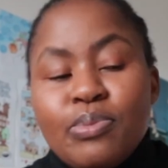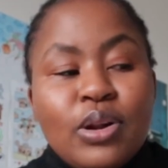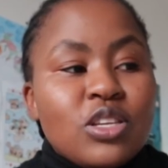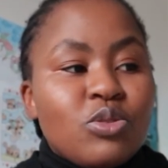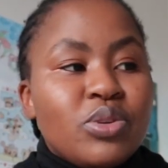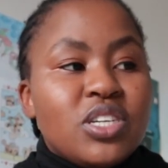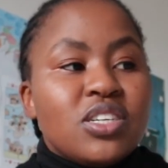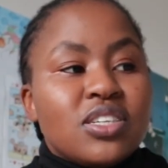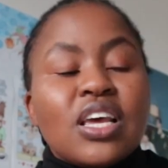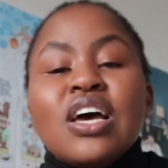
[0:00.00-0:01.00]
the plant
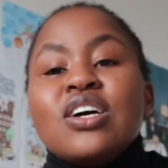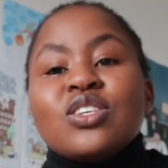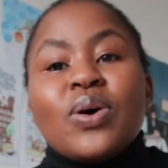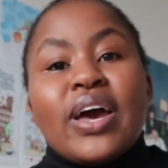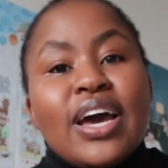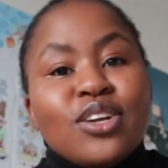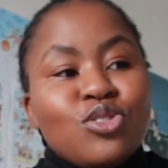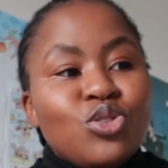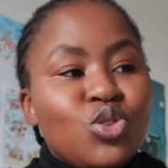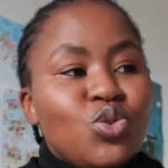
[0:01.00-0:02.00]
species. So I
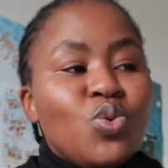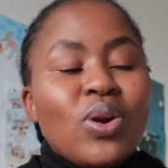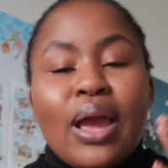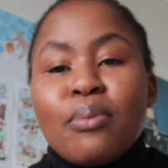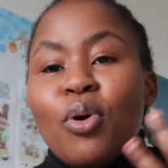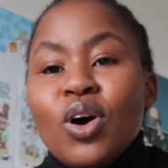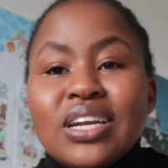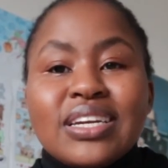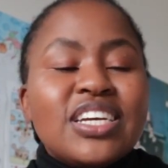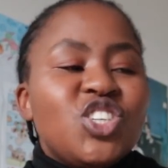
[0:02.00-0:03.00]
had to do like
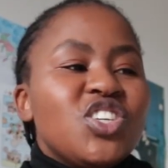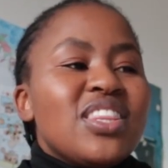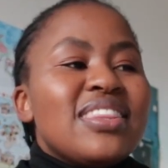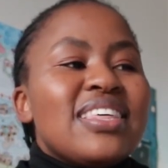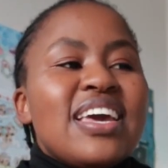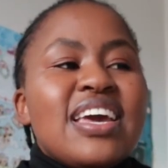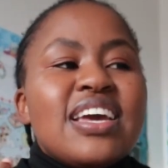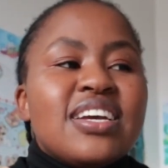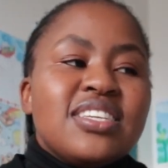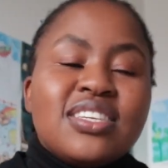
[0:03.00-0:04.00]
pollination
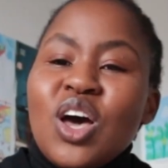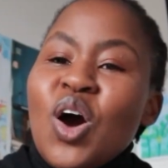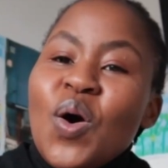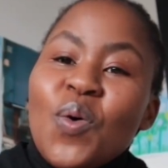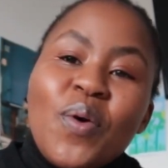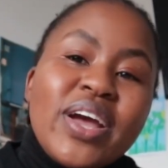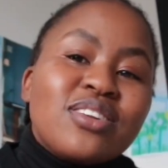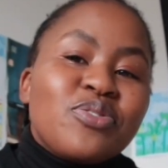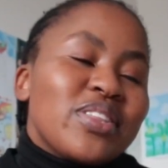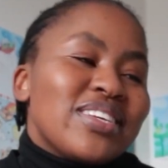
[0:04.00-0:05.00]
things,
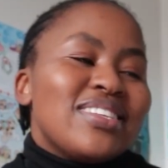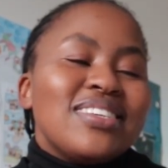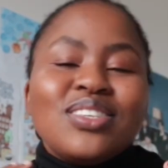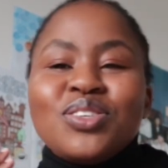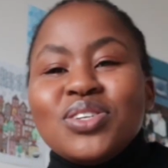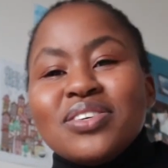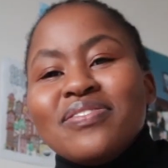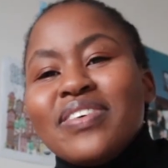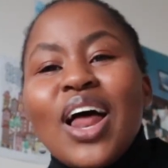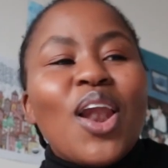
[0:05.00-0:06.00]
wait for the seeds to
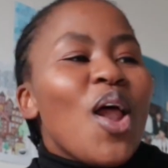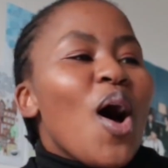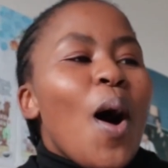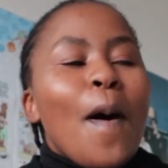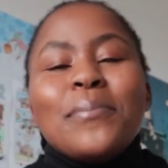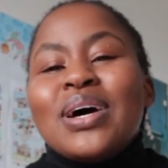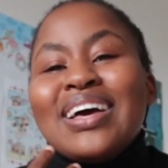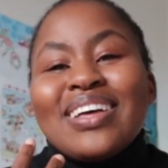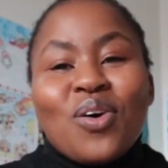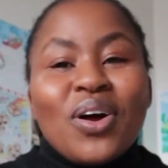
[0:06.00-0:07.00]
develop,
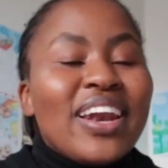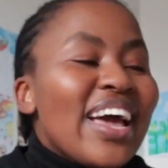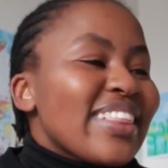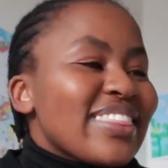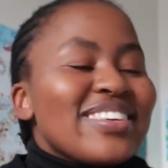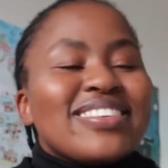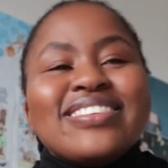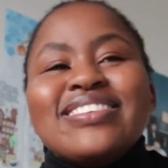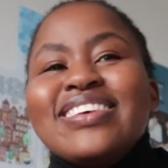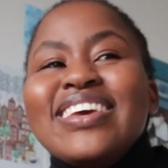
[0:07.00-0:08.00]
collect the
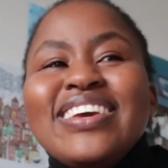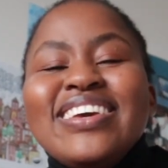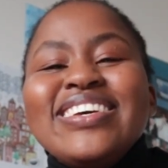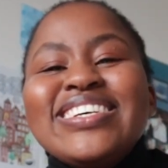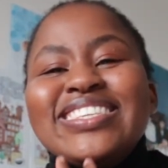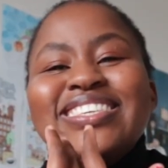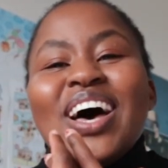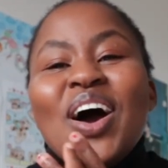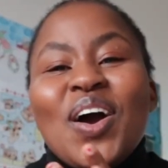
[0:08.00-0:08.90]
seeds,